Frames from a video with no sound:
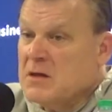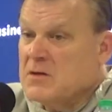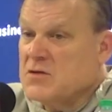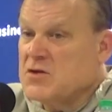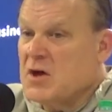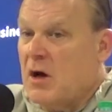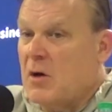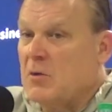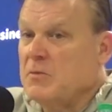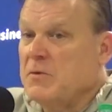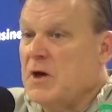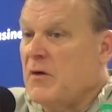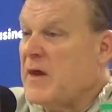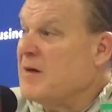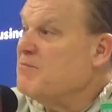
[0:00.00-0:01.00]
So,
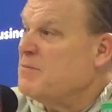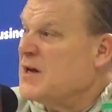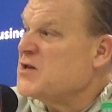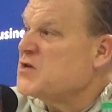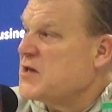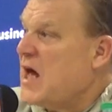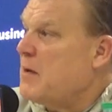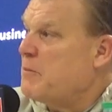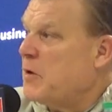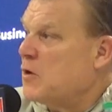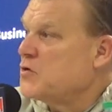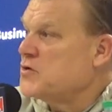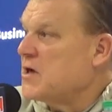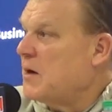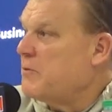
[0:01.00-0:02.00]
you know, they missed that
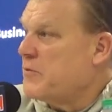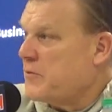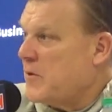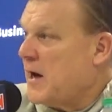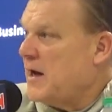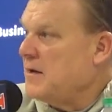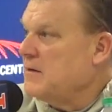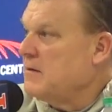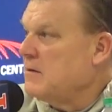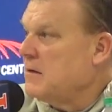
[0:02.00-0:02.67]
post-up threat,